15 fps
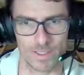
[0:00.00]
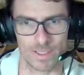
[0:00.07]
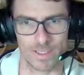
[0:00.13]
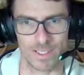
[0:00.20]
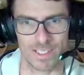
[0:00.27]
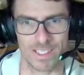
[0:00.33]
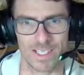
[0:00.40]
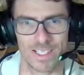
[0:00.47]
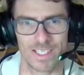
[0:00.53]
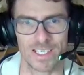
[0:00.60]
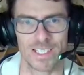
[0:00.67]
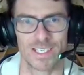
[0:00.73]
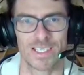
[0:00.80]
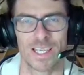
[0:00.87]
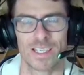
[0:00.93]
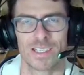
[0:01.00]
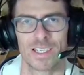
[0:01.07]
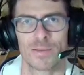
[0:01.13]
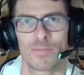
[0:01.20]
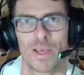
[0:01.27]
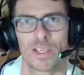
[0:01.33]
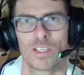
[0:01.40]
let's say synthetic
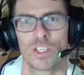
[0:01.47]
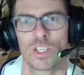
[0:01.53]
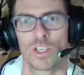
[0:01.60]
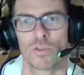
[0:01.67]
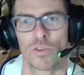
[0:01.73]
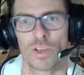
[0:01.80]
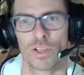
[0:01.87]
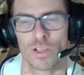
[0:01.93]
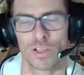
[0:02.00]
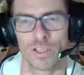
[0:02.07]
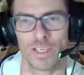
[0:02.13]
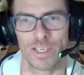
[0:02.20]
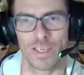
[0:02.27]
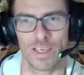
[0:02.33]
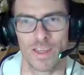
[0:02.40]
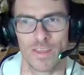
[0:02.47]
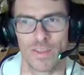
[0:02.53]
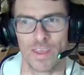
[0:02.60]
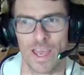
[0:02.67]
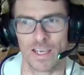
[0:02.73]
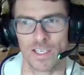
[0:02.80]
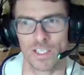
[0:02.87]
material
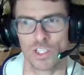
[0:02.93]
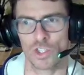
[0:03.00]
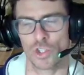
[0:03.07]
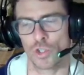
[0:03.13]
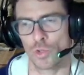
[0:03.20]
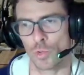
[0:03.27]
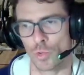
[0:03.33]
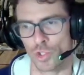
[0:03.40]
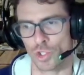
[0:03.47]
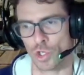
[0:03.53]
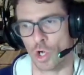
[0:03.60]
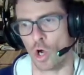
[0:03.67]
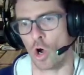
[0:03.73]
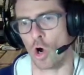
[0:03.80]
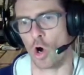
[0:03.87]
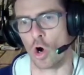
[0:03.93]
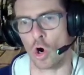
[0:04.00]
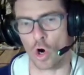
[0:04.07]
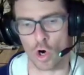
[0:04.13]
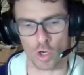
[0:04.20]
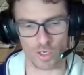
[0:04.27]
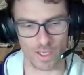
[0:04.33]
that is used
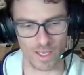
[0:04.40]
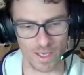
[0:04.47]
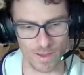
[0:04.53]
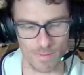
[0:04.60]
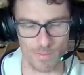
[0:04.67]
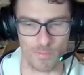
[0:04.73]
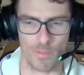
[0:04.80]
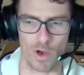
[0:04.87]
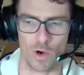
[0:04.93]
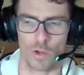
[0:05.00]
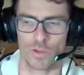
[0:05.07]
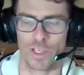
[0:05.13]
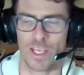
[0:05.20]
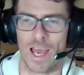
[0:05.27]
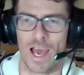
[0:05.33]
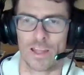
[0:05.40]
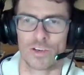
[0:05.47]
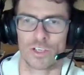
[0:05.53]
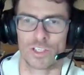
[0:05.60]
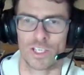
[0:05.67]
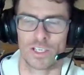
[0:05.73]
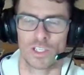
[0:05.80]
on on the
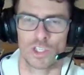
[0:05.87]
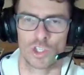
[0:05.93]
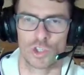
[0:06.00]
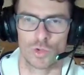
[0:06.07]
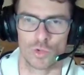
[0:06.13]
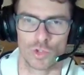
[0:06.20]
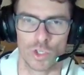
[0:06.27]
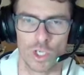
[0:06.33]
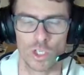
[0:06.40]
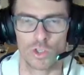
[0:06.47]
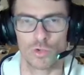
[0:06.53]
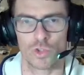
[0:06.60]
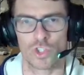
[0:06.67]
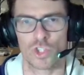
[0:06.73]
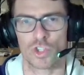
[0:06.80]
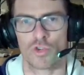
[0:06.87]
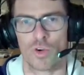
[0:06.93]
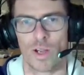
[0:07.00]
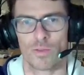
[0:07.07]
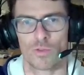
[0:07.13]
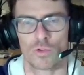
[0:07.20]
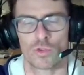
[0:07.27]
other tennis shoes to
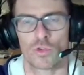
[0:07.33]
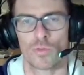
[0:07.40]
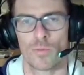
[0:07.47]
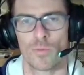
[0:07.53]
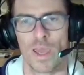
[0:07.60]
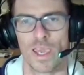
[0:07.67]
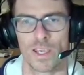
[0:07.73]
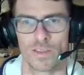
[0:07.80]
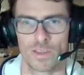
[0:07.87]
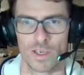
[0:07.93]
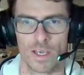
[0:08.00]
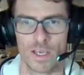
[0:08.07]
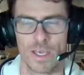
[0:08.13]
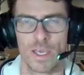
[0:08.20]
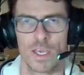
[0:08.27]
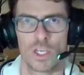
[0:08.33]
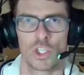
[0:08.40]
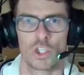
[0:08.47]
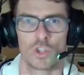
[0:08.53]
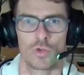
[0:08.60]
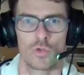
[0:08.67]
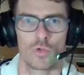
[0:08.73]
stretch to, to make the
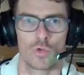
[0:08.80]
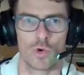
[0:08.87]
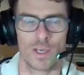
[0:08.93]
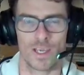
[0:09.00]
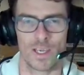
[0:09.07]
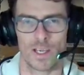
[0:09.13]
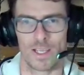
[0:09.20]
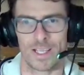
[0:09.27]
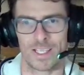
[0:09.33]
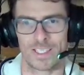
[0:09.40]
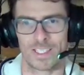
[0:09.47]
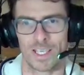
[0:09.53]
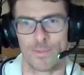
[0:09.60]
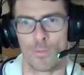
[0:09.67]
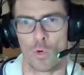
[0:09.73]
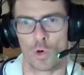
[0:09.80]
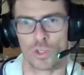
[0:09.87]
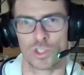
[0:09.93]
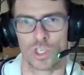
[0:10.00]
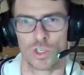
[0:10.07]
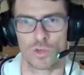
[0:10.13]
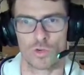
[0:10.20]
shoe uh, let's say more
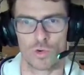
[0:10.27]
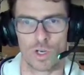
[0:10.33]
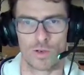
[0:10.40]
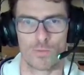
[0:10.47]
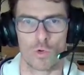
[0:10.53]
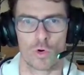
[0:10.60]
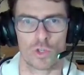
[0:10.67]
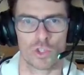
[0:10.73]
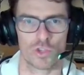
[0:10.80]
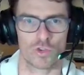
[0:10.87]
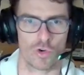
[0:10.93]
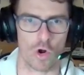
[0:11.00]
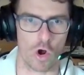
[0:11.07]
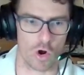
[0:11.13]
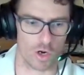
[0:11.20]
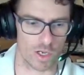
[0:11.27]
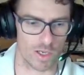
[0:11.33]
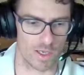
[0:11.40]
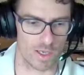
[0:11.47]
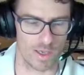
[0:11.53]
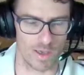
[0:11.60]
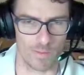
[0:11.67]
secure and more strong.
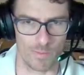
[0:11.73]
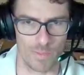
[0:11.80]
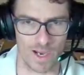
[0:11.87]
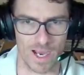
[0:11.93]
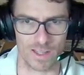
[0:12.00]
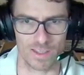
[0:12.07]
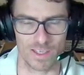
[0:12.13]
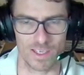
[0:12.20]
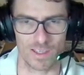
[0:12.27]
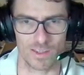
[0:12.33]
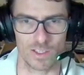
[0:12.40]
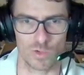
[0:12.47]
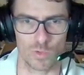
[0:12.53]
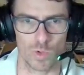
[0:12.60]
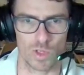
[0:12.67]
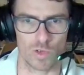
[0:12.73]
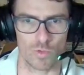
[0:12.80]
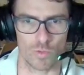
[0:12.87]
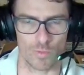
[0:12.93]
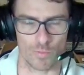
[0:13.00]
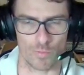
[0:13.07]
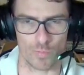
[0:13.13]
But this will
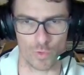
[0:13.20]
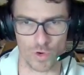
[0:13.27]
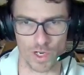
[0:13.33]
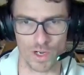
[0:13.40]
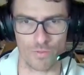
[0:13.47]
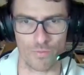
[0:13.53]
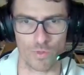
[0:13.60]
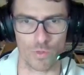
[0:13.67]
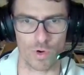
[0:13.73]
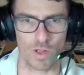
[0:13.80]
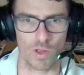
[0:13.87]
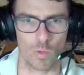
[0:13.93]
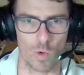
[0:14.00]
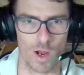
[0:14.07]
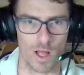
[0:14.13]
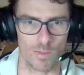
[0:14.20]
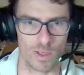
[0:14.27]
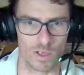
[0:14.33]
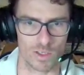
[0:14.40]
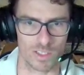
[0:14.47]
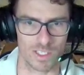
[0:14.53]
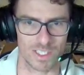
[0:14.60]
breathe really well
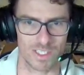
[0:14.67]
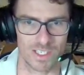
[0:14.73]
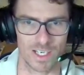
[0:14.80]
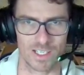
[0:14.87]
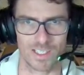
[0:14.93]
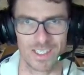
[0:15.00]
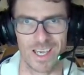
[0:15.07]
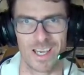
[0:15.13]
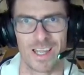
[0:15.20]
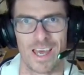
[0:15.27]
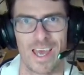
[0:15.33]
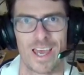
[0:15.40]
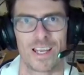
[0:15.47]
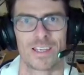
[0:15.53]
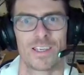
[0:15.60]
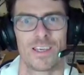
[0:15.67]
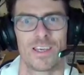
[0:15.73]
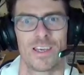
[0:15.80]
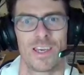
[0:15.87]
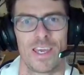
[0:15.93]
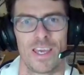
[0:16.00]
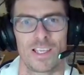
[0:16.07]
because it's textile and
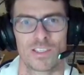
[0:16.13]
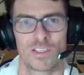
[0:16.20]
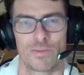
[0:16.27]
it's